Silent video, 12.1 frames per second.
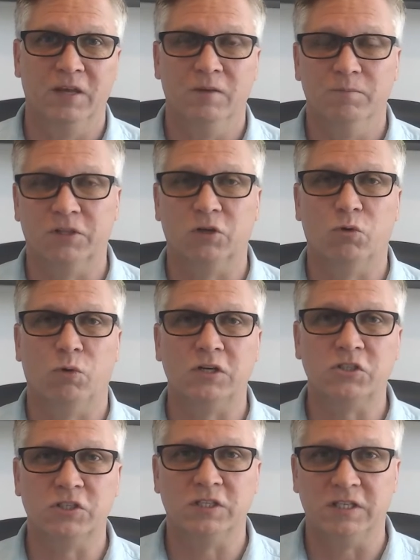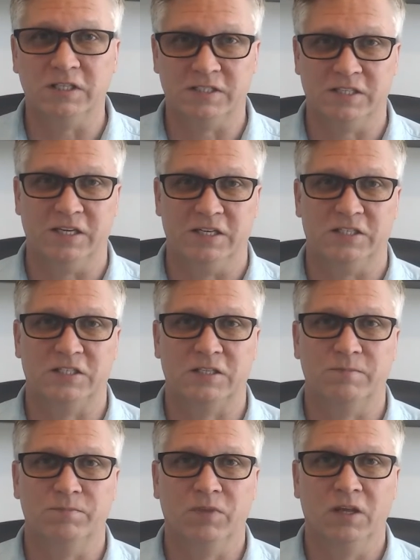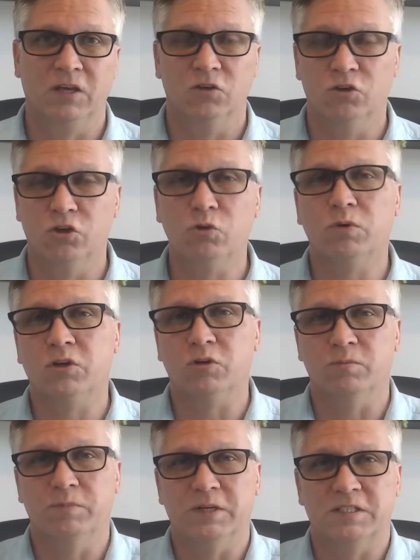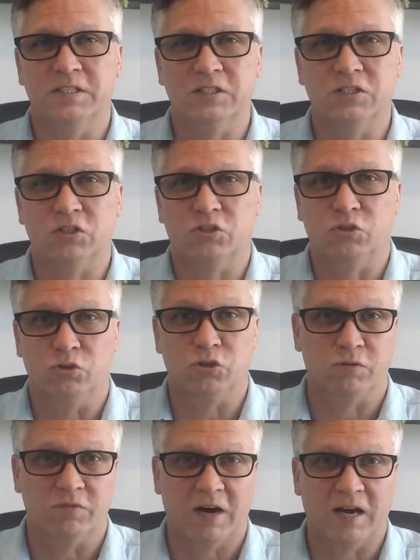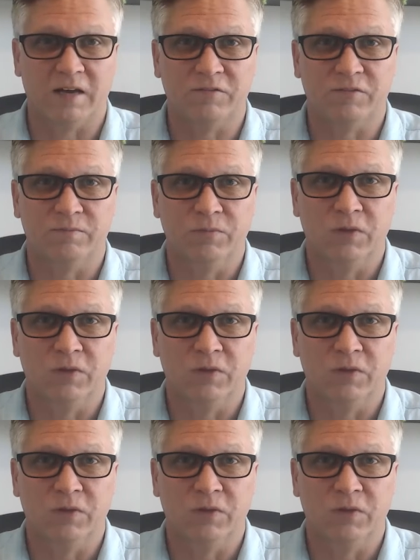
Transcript: But the question is this Do you want your business to survive,